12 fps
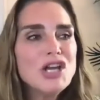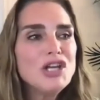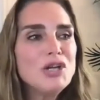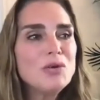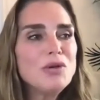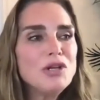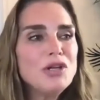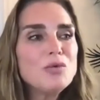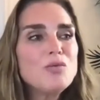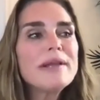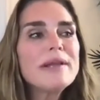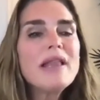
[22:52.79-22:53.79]
you
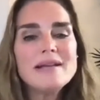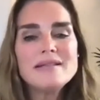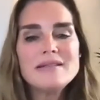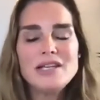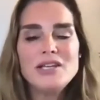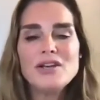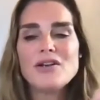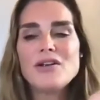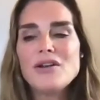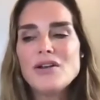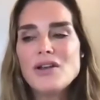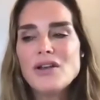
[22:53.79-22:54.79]
realize that
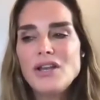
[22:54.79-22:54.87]
you're